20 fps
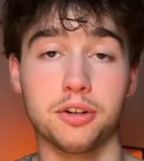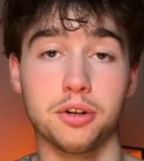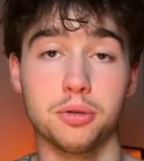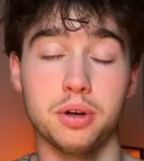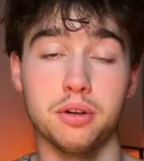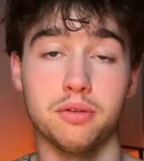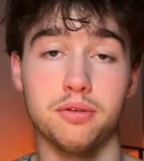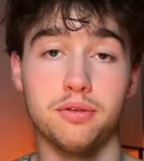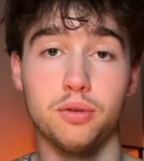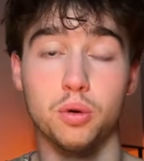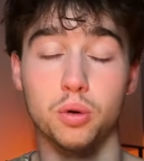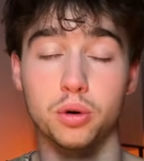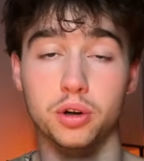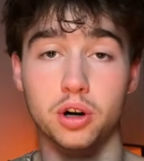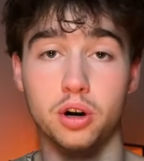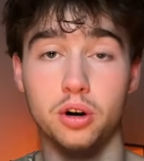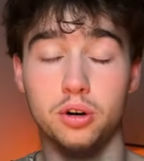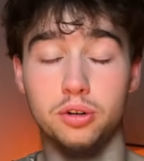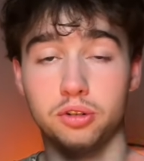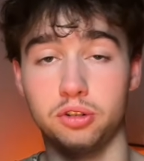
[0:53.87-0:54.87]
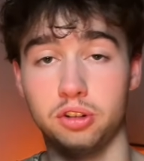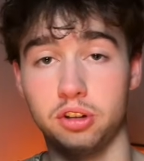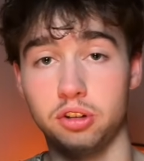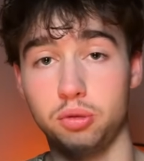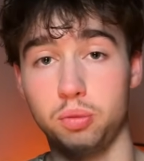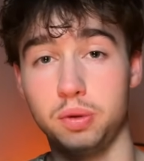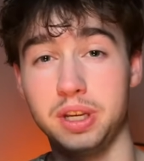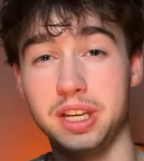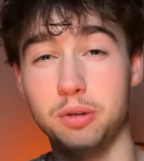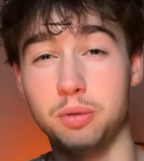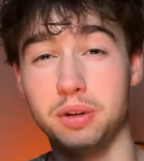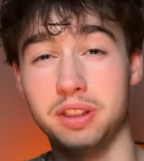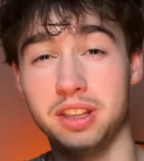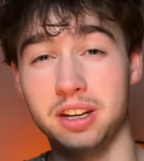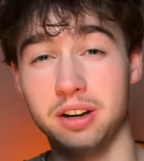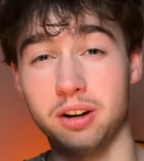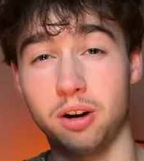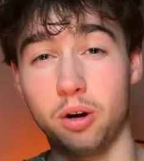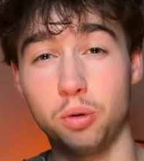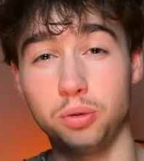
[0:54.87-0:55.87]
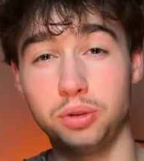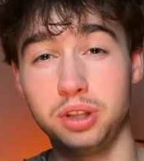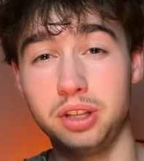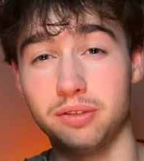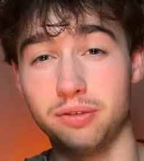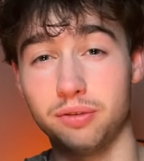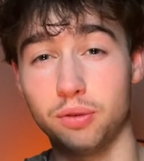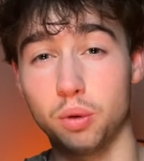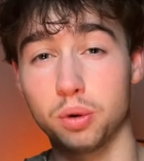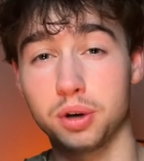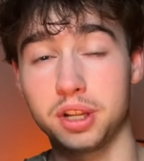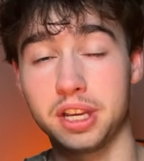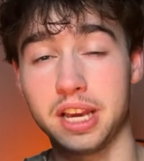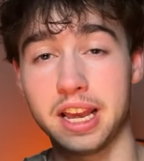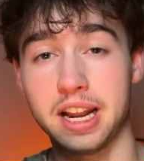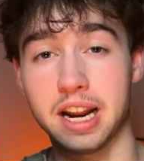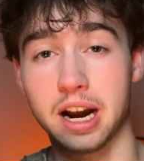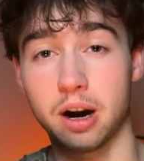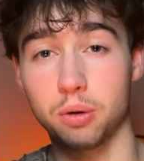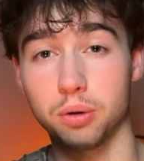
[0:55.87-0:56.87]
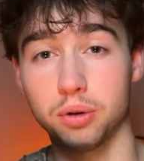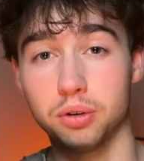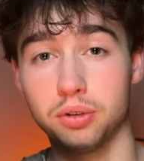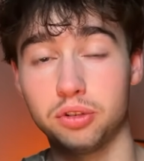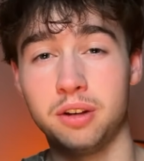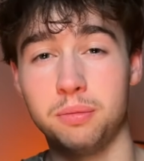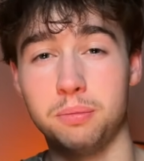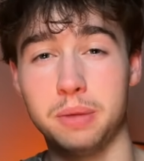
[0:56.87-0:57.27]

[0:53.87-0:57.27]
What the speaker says: We have 4 calls this week within only 48 hours,